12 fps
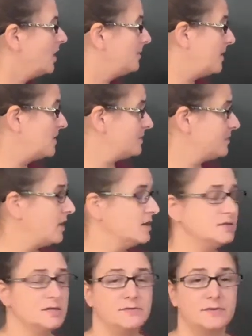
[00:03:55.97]
the
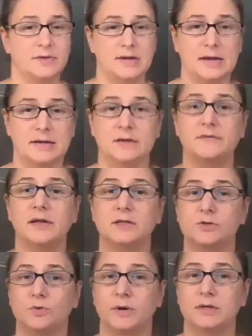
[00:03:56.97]
positive or the negative,
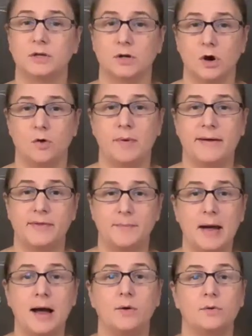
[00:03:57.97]
it's going to go by the
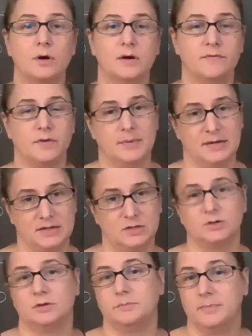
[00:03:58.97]
power of the
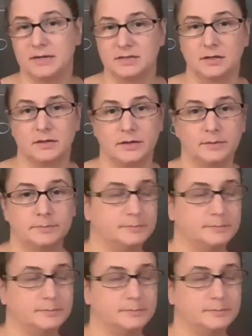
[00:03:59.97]
biggest term, basically.